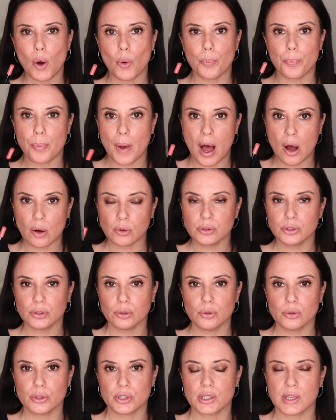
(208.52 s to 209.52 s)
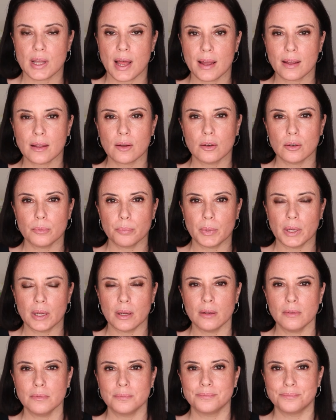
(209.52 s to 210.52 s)
how Pout looks like on
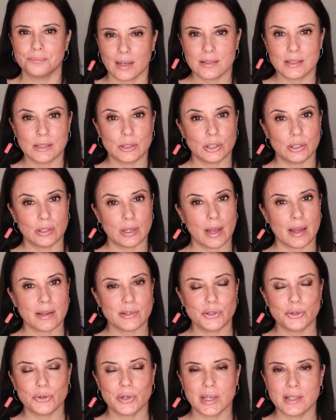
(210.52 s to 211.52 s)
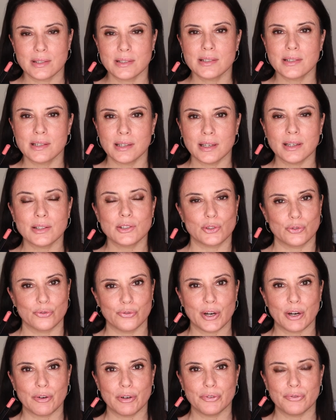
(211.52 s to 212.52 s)
me, and as you can see it's
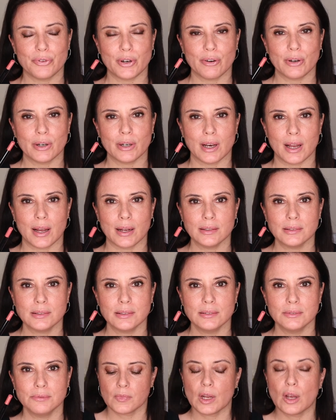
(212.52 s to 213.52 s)
very very light.